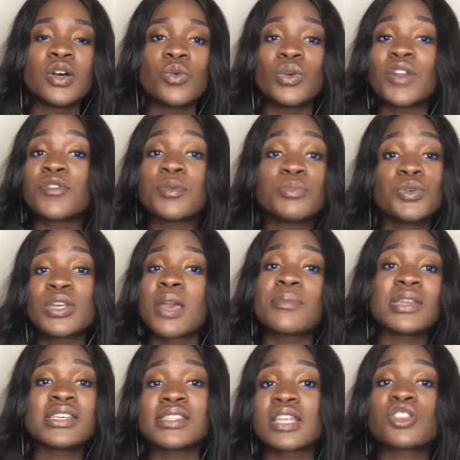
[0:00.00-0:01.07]
whatever bootcamp
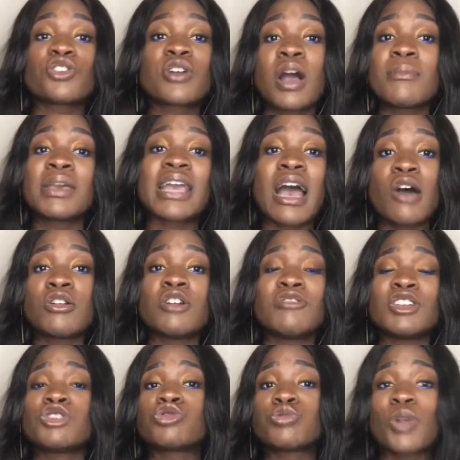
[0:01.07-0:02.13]
it is that they're coming out of,
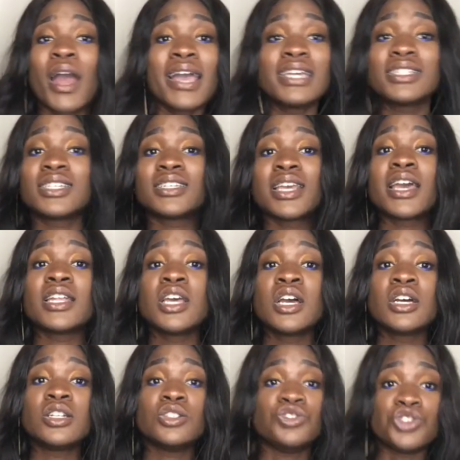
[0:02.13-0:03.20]
and trying to get
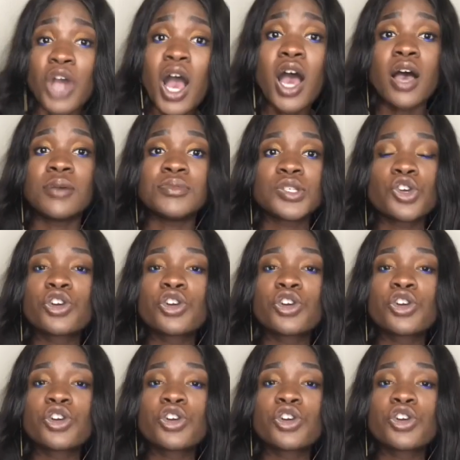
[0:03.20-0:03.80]
jobs.